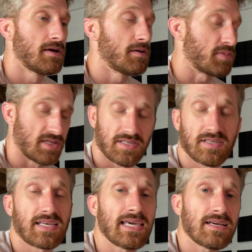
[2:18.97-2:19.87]
But this is
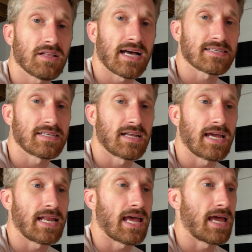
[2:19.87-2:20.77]
a gi class
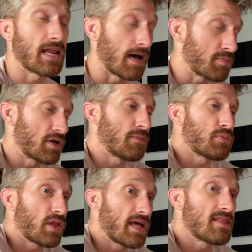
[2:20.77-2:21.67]
tonight, and I'm gonna
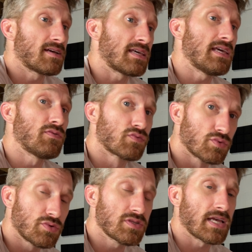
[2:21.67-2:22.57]
play the gi
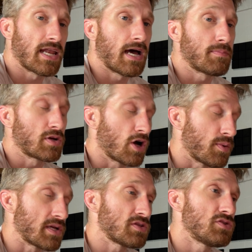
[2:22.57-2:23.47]
rules, and I'm
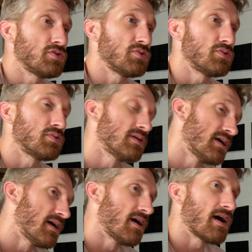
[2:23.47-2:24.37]
going to,
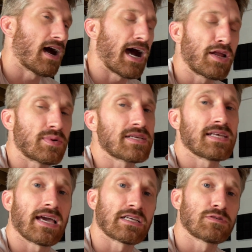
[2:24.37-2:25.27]
I don't wanna
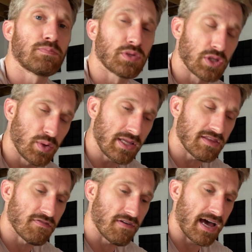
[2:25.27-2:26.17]
say exploit
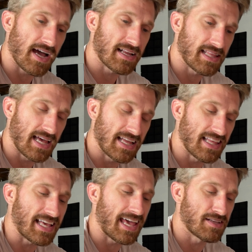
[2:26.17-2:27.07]
the fact that
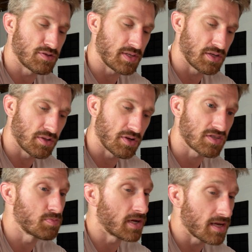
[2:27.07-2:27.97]
they can't do heel
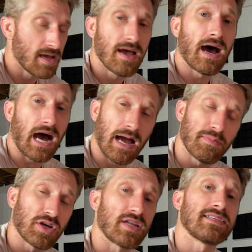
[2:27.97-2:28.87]
hooks, but
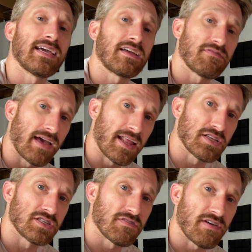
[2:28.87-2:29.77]
I'm gonna take
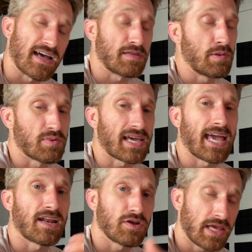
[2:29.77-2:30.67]
advantage of the fact that people
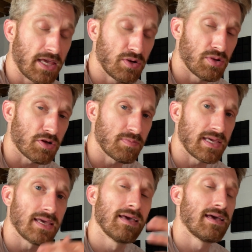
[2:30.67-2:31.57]
can't heel hook
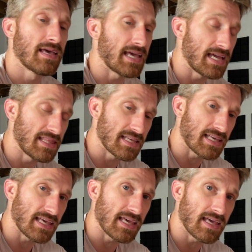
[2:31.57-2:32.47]
me in the
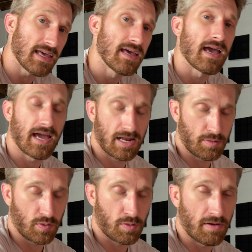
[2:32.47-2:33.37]
gi, and I'm
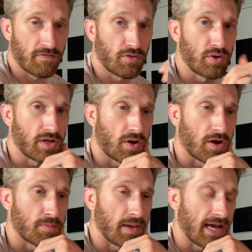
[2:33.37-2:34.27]
gonna work my floating
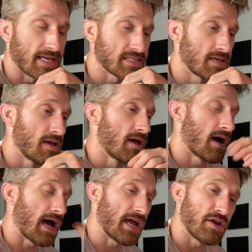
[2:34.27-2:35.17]
guard pass.
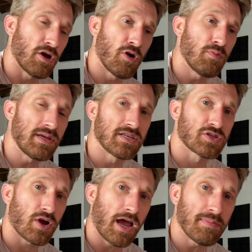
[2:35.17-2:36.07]
I know me
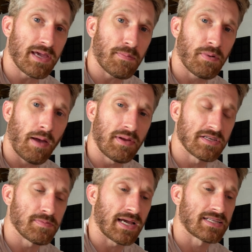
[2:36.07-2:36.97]
describing it probably
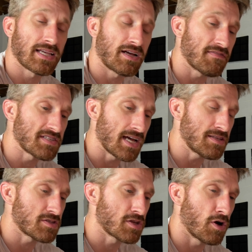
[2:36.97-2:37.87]
doesn't make a ton of
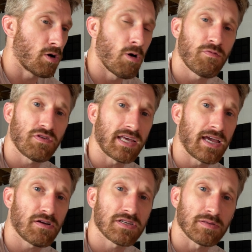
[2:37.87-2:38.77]
sense, so hopefully
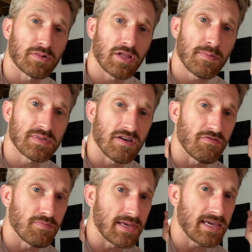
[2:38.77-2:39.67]
here are some clips
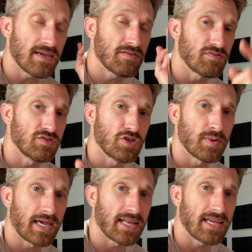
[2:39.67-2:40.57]
of me
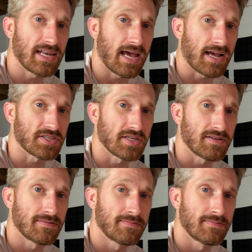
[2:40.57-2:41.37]
doing it in action.